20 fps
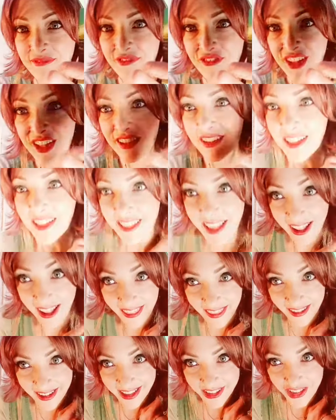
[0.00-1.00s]
Feeling
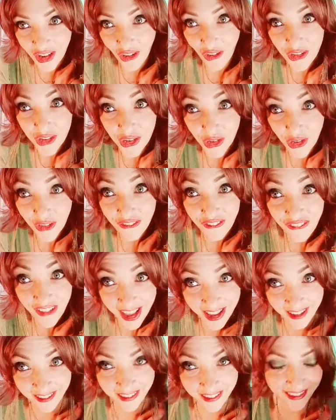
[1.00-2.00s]
that light on your
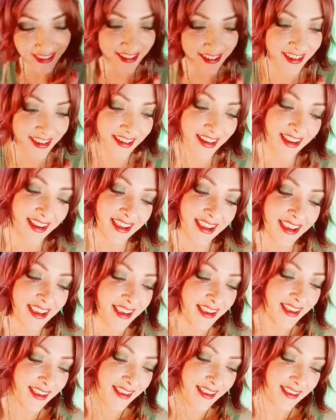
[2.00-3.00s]
face today.
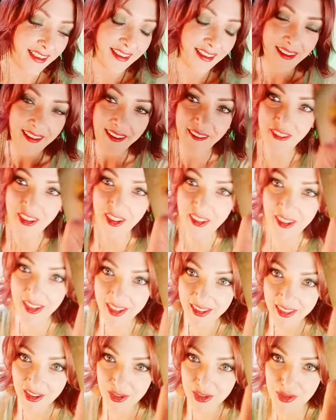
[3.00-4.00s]
I feel
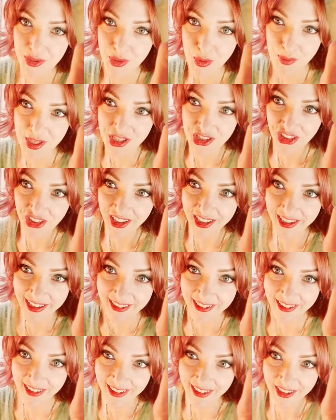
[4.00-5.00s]
like there's so much
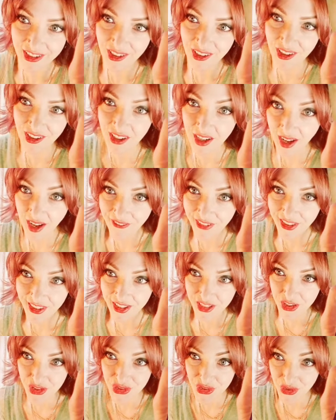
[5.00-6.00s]
light here. I feel like
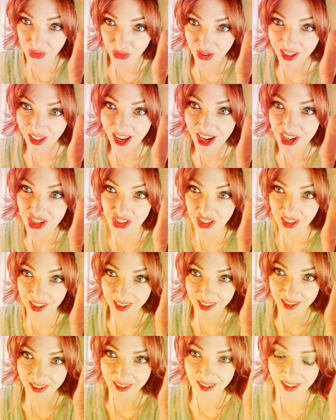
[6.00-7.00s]
there's creation
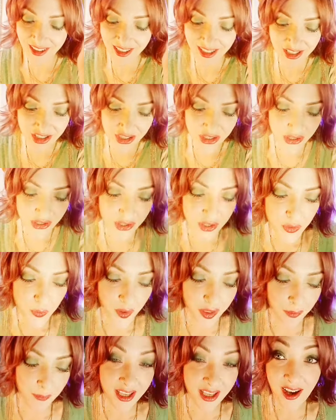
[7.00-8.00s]
here, and it starts
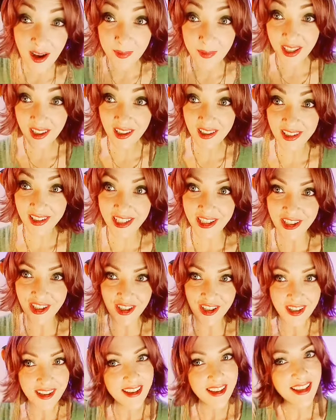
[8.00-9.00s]
with becoming
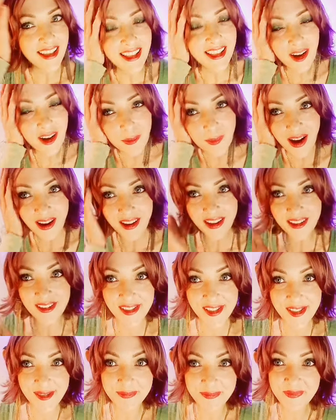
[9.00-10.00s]
clear in our minds,
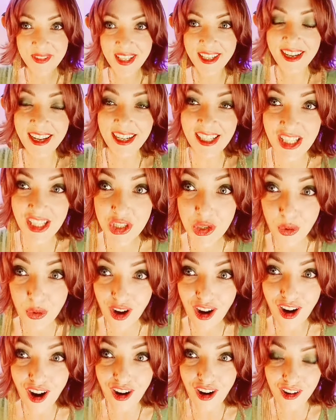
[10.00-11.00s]
connecting to
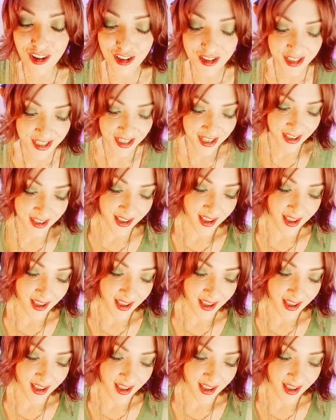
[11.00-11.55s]
our heart,